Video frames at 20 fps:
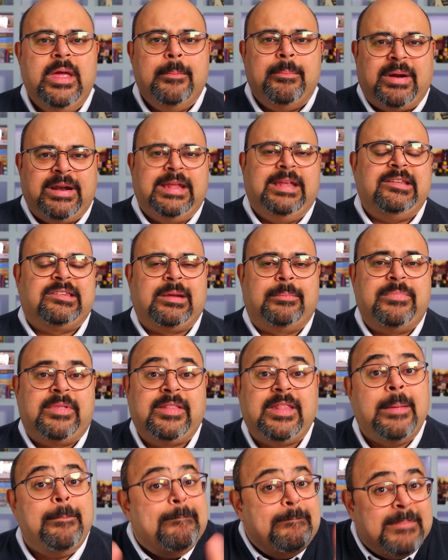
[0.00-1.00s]
but it is
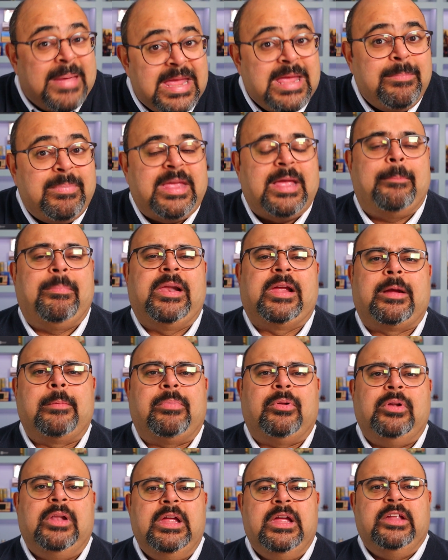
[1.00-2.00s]
something that may be
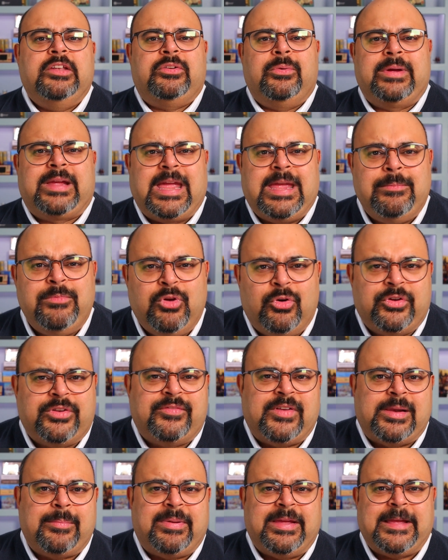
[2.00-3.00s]
applicable to a game you're
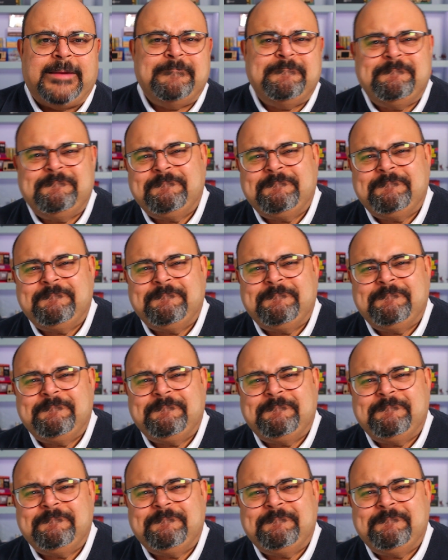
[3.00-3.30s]
developing.